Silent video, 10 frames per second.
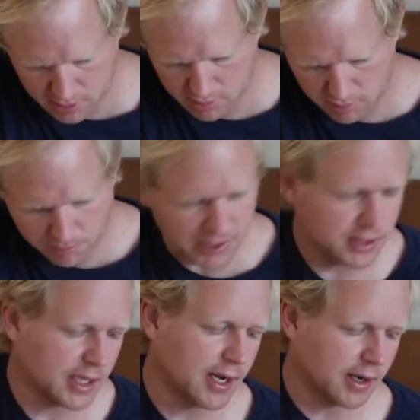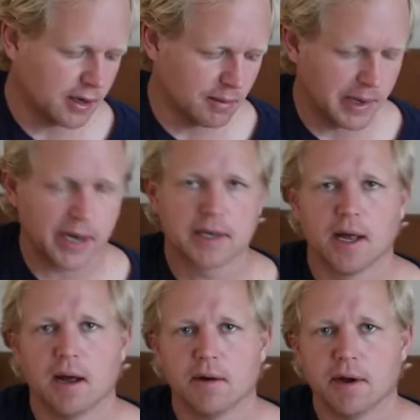Repeat that, go back
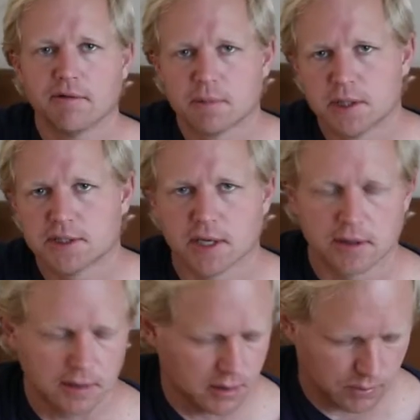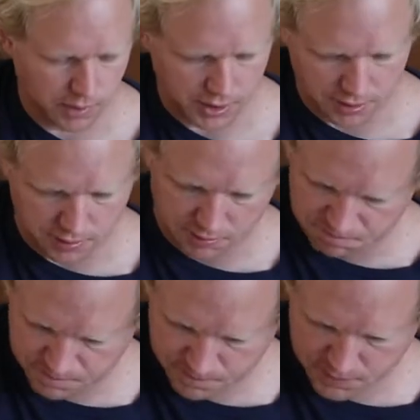down. Everybody's got their own way to do it.
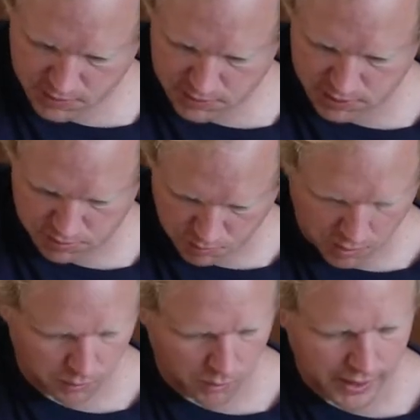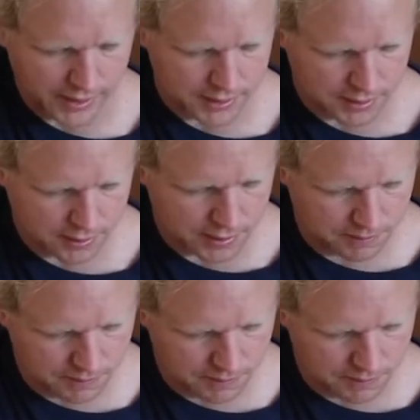This is just one way to do it.